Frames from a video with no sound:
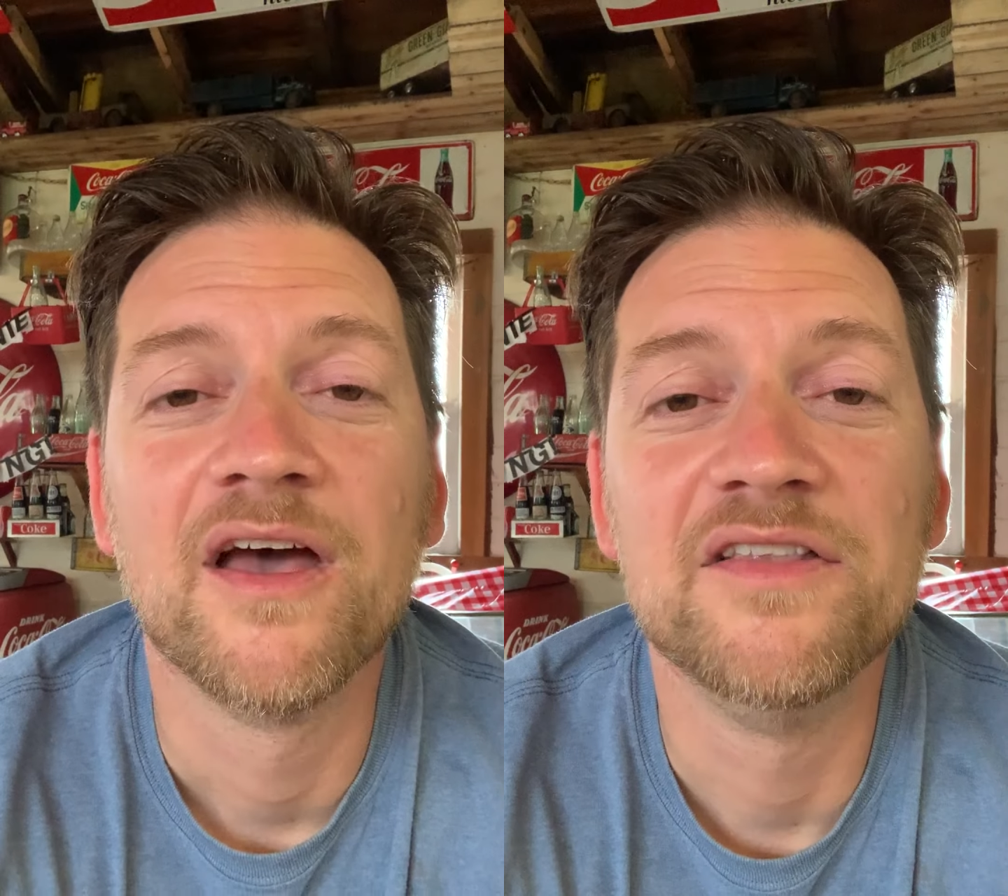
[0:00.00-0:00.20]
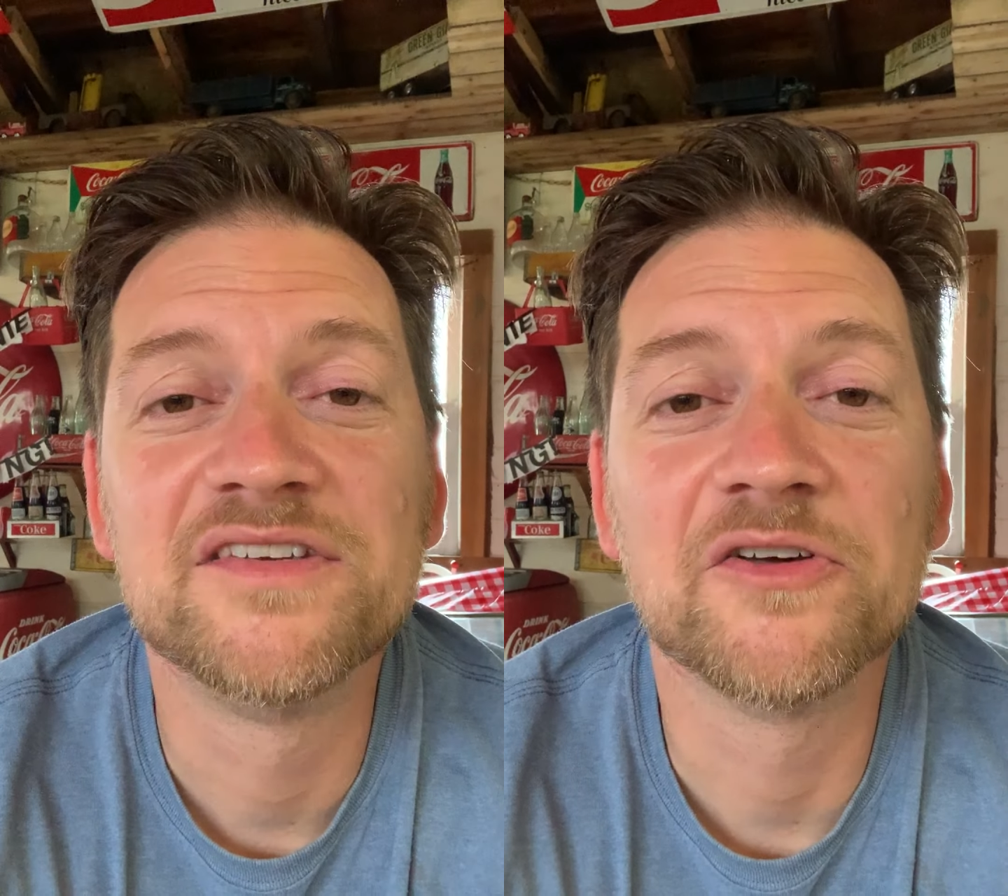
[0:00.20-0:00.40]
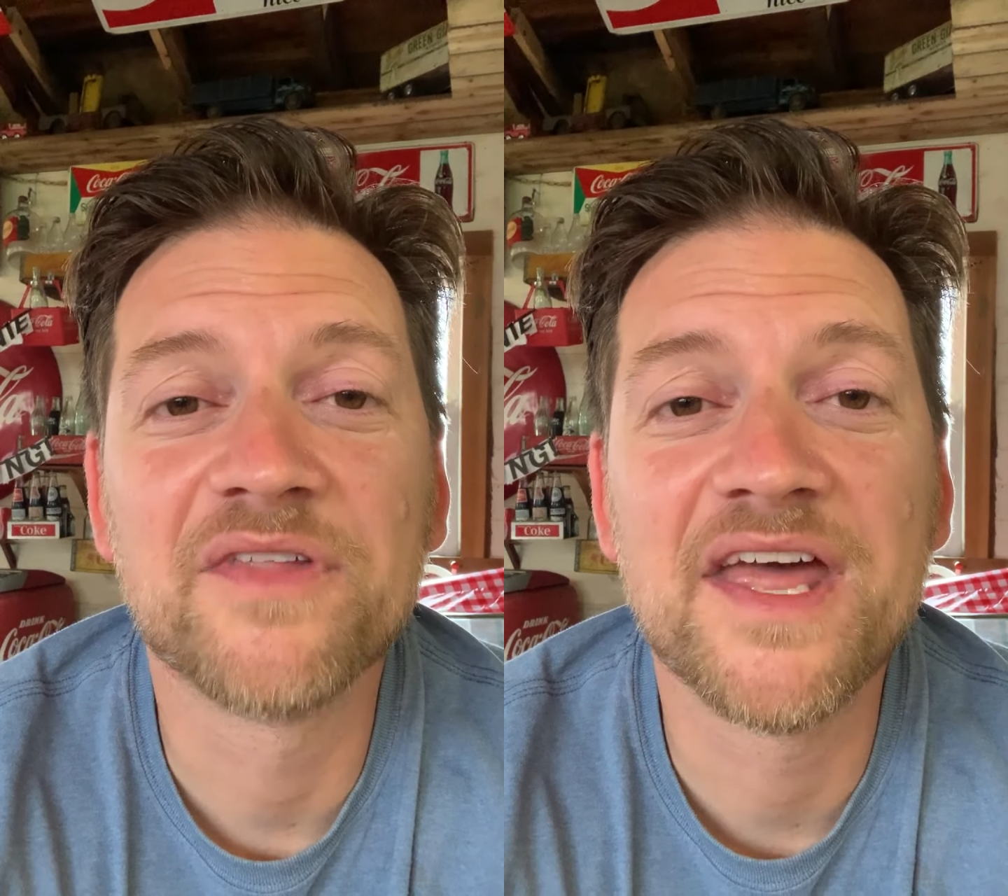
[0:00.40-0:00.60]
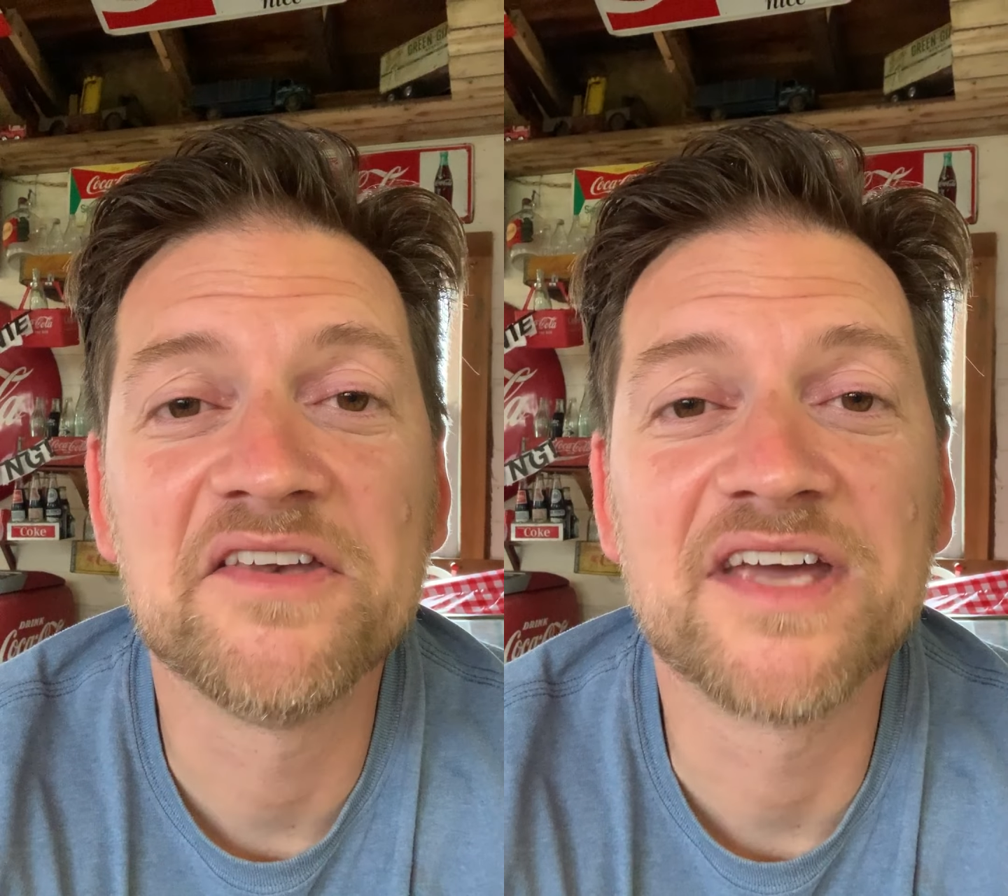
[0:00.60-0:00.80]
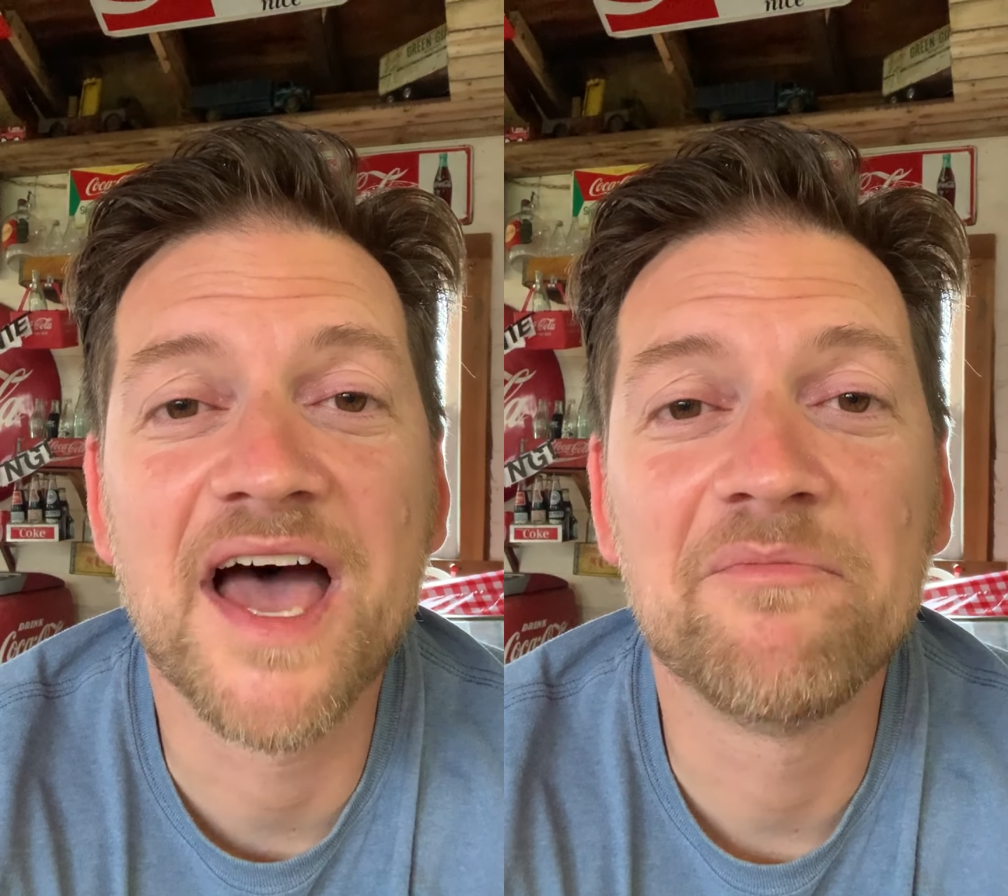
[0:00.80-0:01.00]
Until
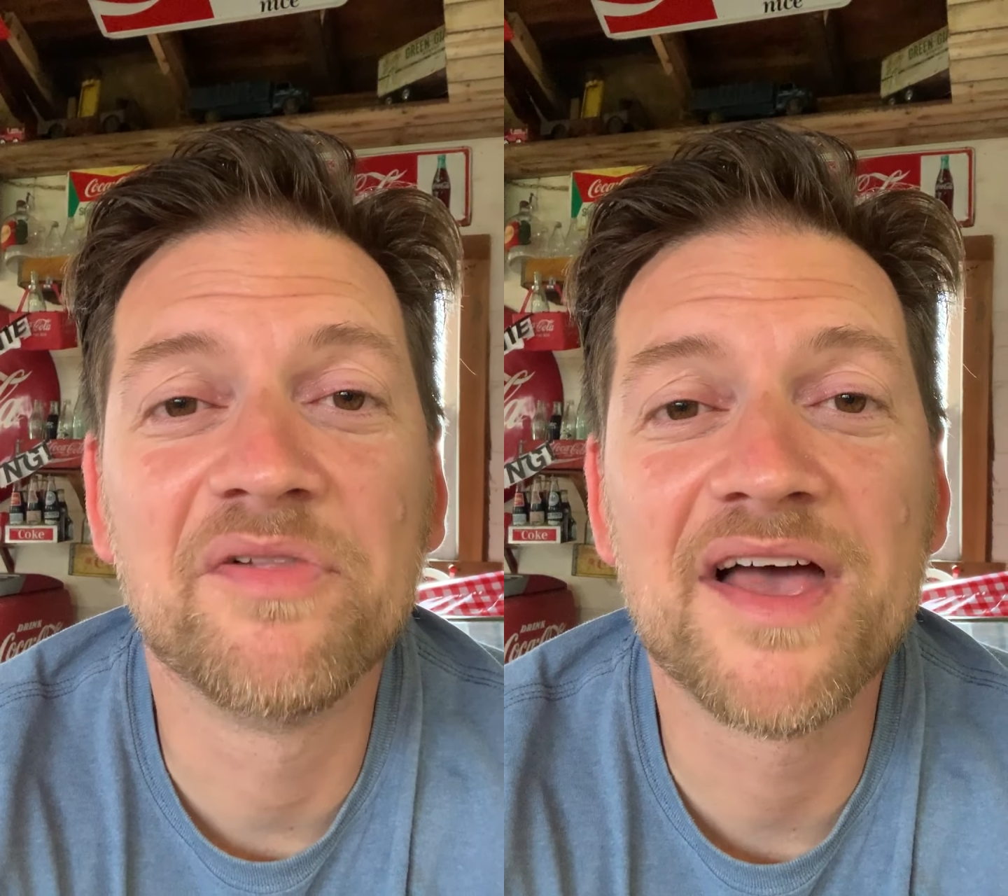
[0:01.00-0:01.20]
then, God